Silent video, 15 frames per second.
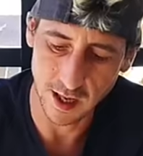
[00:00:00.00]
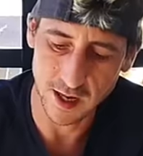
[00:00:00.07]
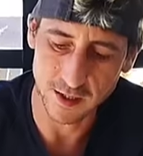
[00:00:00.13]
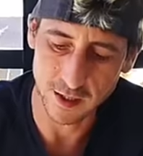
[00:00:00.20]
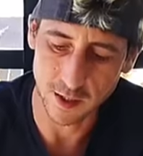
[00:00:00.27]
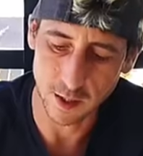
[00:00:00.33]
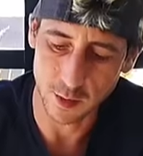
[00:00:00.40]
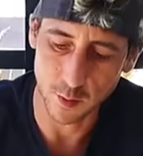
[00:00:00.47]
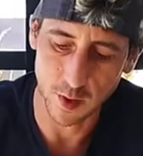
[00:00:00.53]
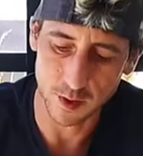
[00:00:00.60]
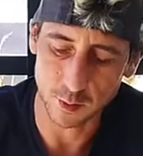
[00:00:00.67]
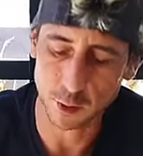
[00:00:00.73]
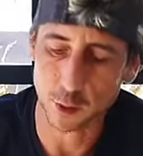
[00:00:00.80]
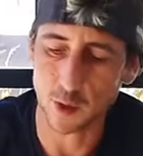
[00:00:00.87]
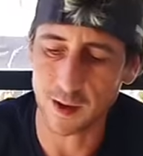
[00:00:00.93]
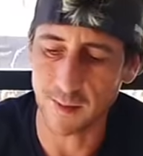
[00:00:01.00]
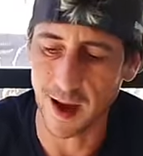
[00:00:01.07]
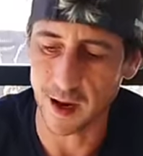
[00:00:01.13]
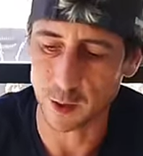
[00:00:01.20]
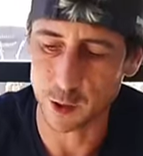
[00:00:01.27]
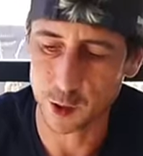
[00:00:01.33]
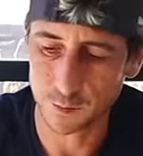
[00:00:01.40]
Guys, another one. Three
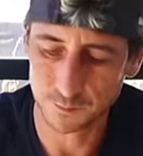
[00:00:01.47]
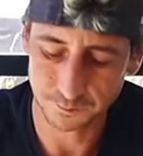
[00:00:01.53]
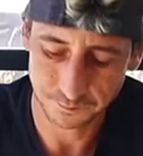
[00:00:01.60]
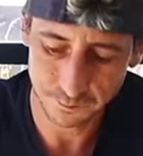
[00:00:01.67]
match.